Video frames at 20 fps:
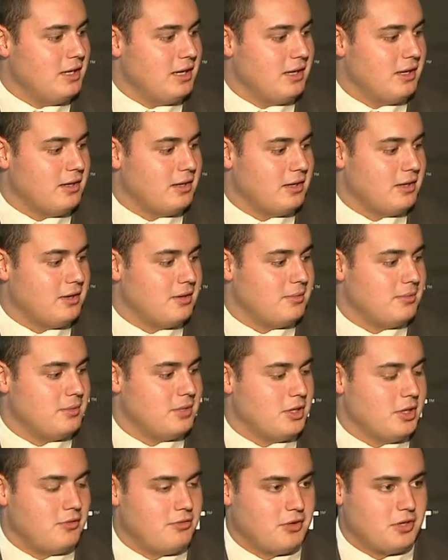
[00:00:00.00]
And,
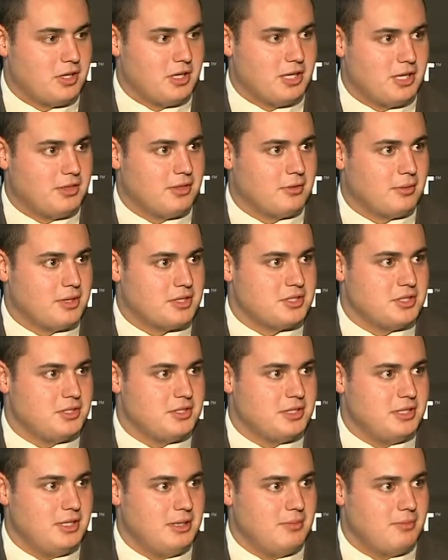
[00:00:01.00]
you know, if you can get the rest of
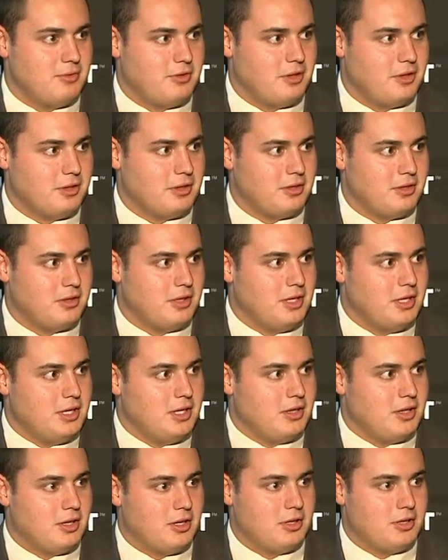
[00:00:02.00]
the team feeling
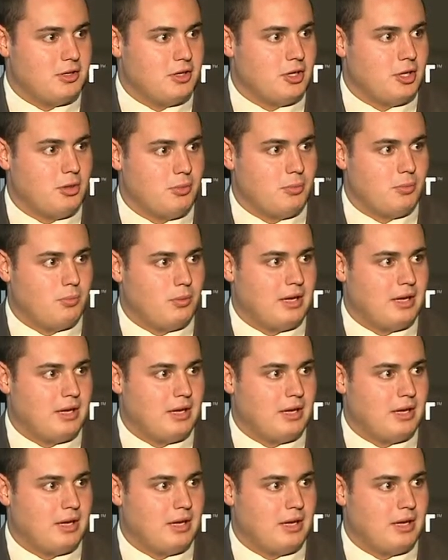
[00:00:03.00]
that, you know,